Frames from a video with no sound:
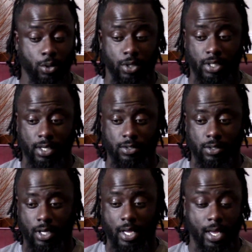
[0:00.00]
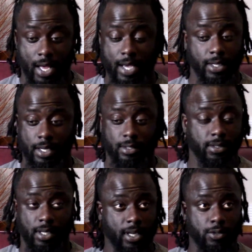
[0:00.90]
connection, I can
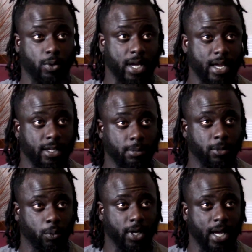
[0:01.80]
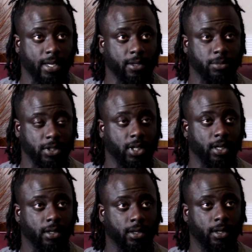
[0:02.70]
honestly say that's why I am the way I am
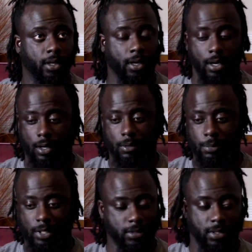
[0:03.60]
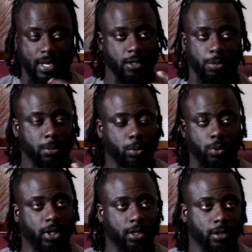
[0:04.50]
today, because a lot of
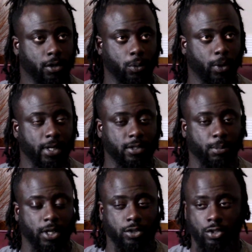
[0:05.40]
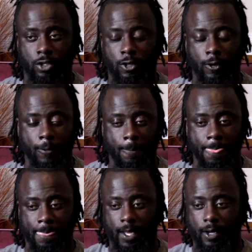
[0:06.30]
people went out of their way to make sure
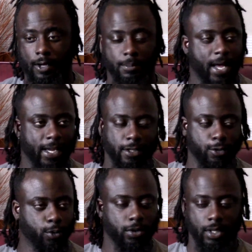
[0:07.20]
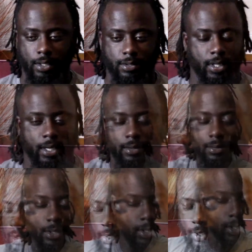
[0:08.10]
I could do things that
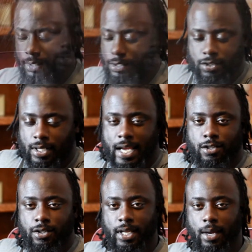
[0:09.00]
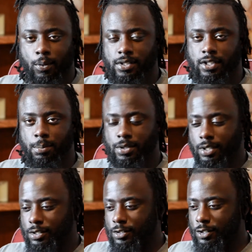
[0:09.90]
just naturally I wasn't in
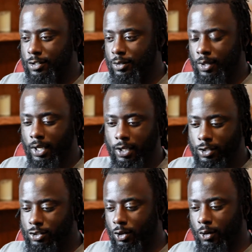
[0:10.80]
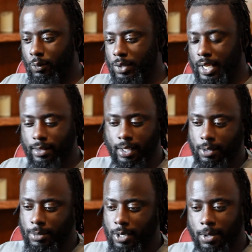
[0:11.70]
position to do. So when I
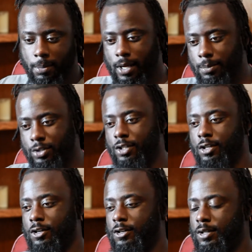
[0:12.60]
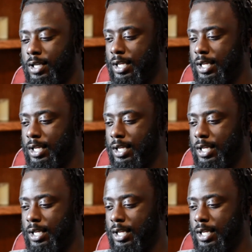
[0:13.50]
think about my mom Cheryl,